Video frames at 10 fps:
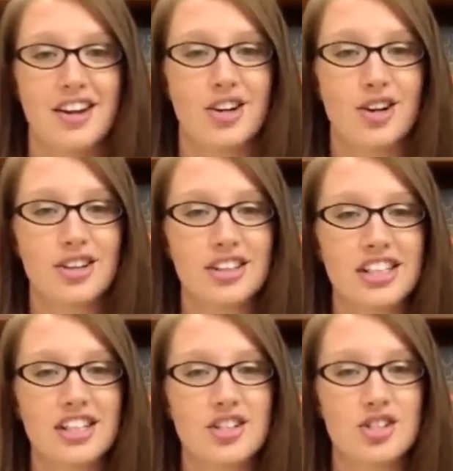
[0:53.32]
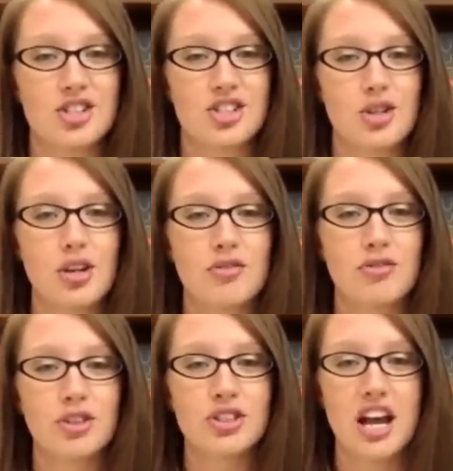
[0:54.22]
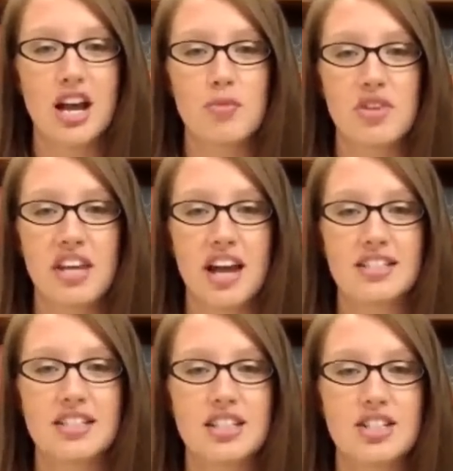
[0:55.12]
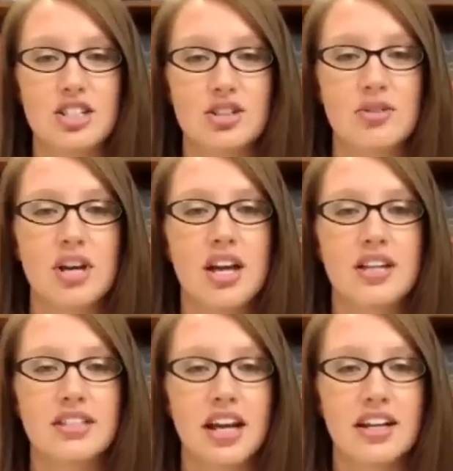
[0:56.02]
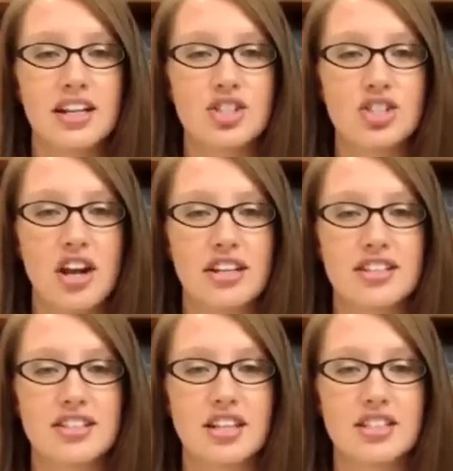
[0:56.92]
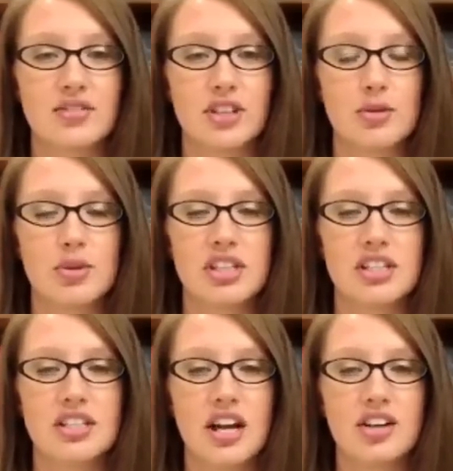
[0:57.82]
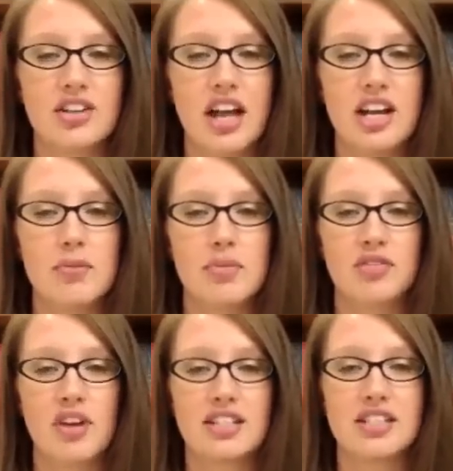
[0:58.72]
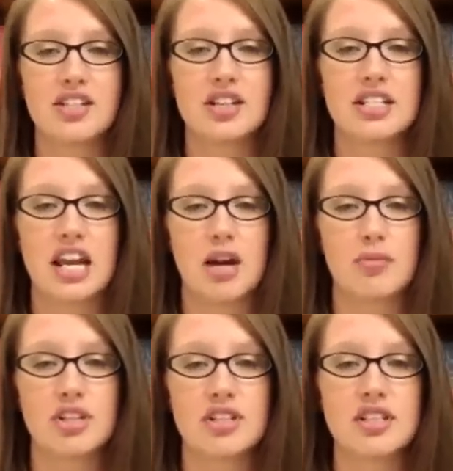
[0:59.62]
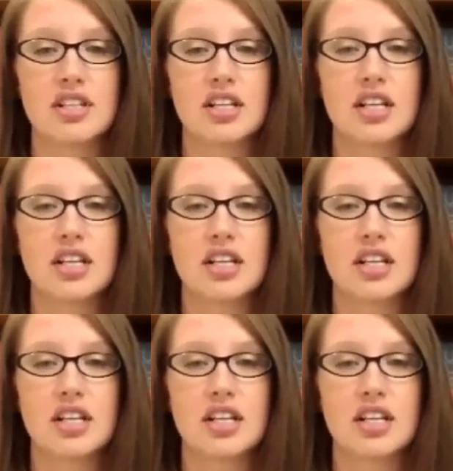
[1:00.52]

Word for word: Currently shooting full time with the XT2, Dan has shot extensively with the entire lineup of X series cameras.